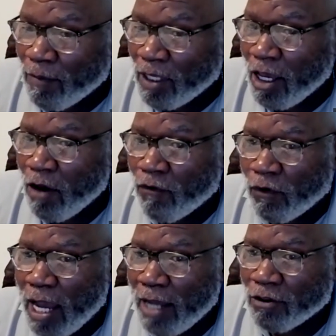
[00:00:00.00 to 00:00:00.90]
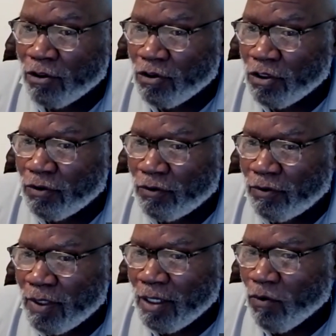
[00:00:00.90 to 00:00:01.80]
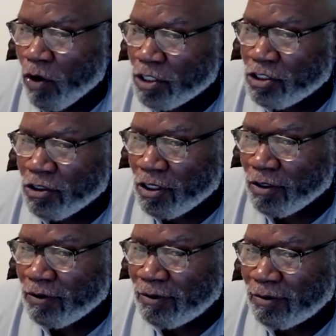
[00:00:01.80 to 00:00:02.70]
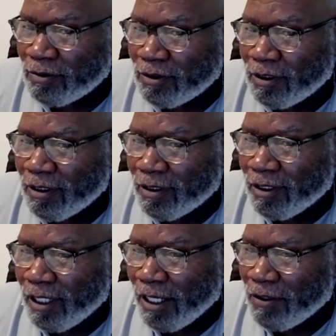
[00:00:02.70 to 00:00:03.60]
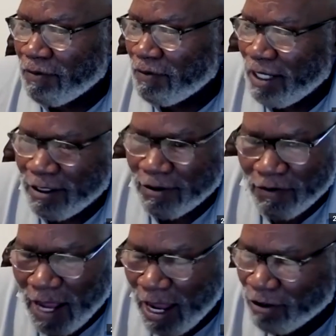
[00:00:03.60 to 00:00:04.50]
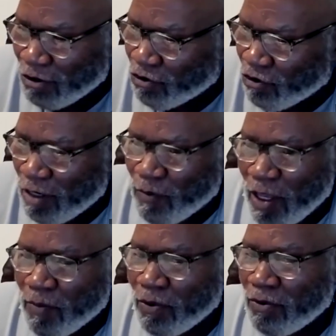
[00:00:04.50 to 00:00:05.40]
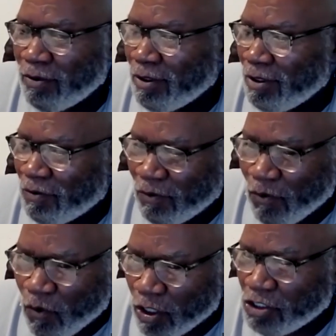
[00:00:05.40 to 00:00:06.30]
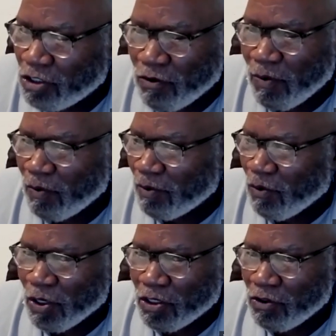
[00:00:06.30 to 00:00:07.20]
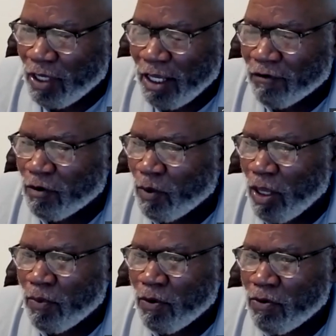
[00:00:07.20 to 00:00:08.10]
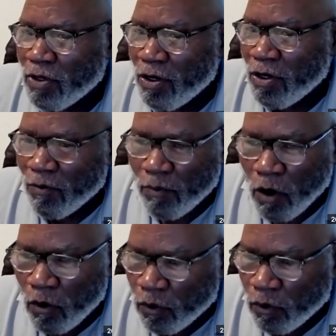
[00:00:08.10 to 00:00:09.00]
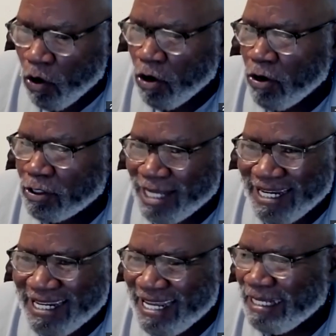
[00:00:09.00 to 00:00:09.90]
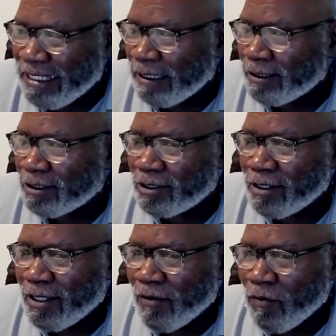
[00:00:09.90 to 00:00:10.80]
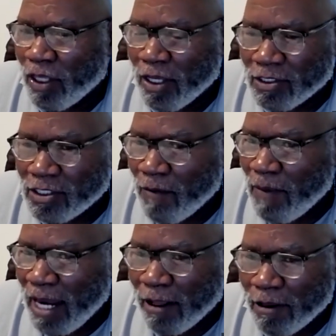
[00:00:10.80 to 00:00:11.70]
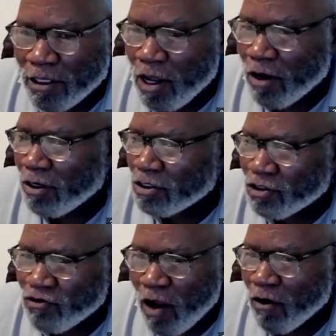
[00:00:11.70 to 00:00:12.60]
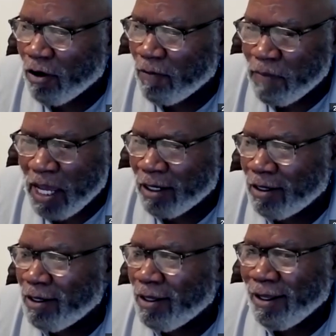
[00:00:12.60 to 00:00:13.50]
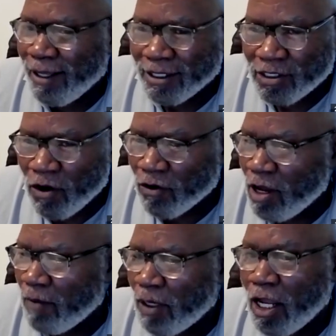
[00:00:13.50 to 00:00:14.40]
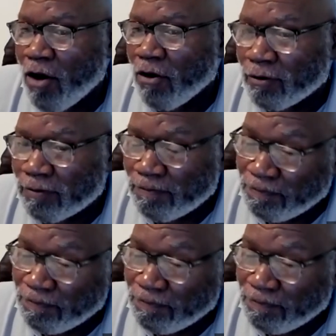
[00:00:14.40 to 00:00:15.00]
to be careful how you do, what you do, and how you treat people, what you give to people, both words and deeds, because somebody younger, stronger, better is going to come along.